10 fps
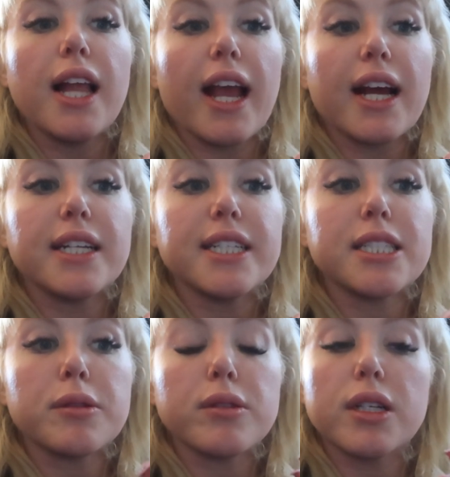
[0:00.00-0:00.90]
and
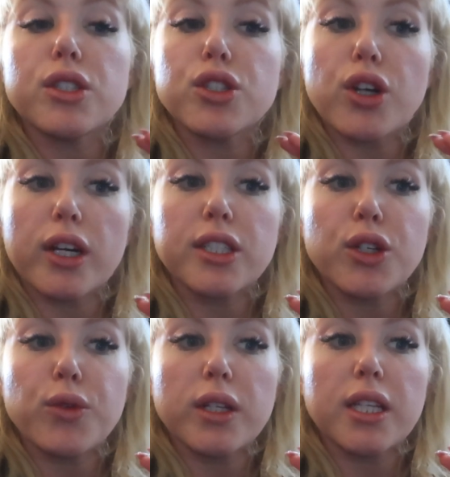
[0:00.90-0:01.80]
it's it's starting
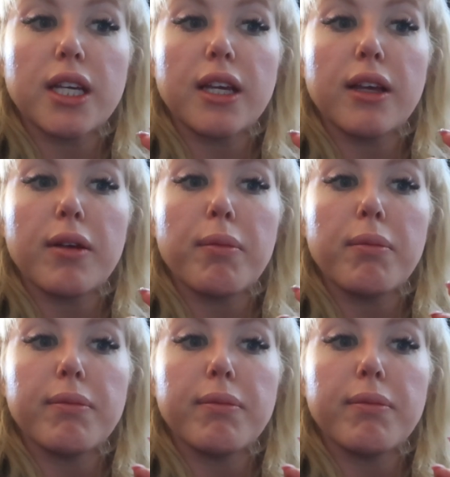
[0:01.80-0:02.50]
to really